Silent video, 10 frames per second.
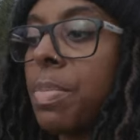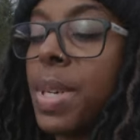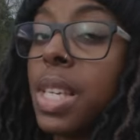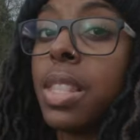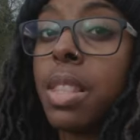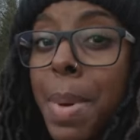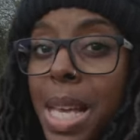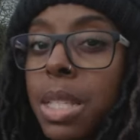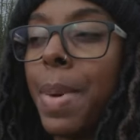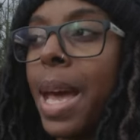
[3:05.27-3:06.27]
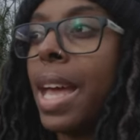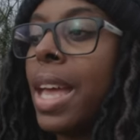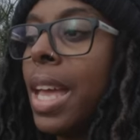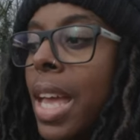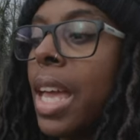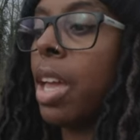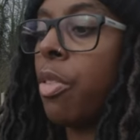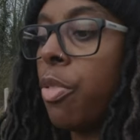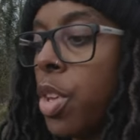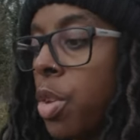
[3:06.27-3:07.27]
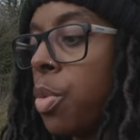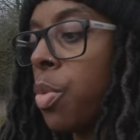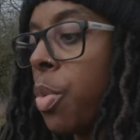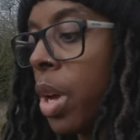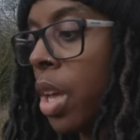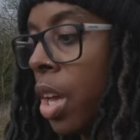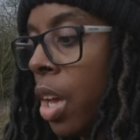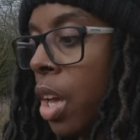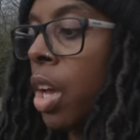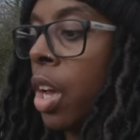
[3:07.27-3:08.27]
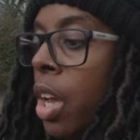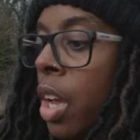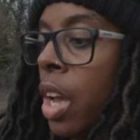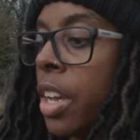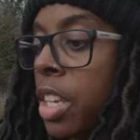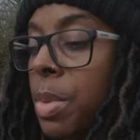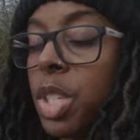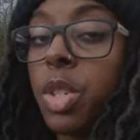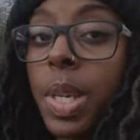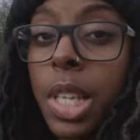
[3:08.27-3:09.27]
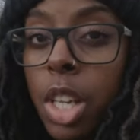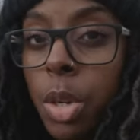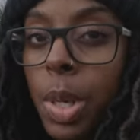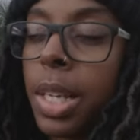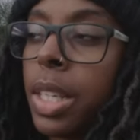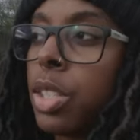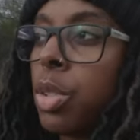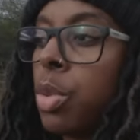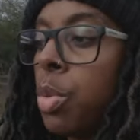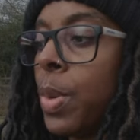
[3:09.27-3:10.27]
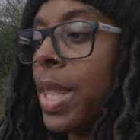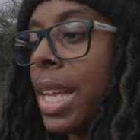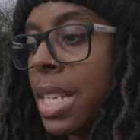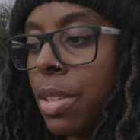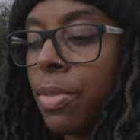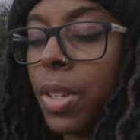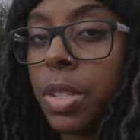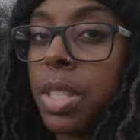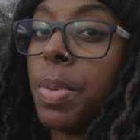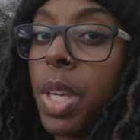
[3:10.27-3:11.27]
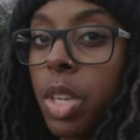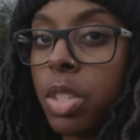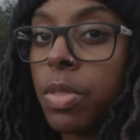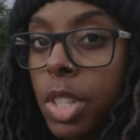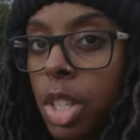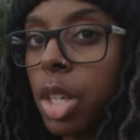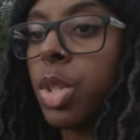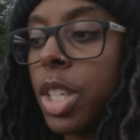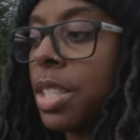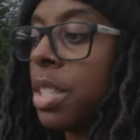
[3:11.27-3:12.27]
to be the best bet if you are going to be shooting in low light or with ND filters because of the slow shutter